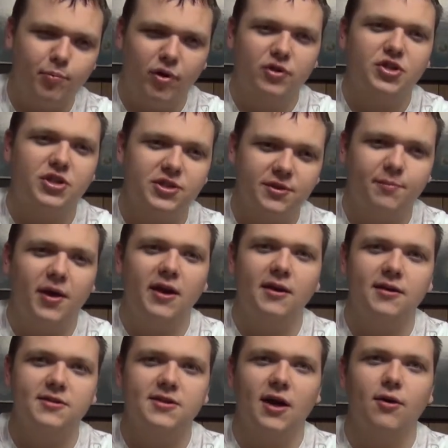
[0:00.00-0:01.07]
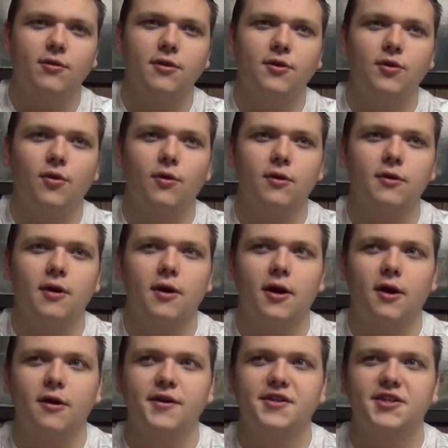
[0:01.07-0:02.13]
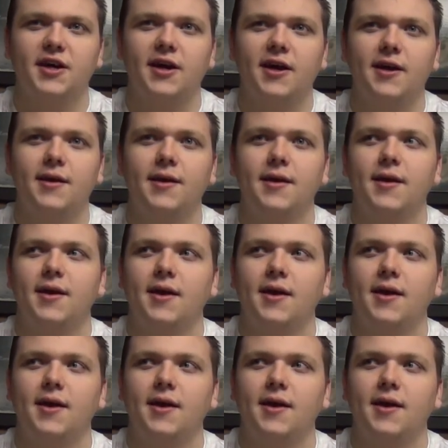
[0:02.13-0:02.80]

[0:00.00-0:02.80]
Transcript: pushes the paintings out of the door on our side.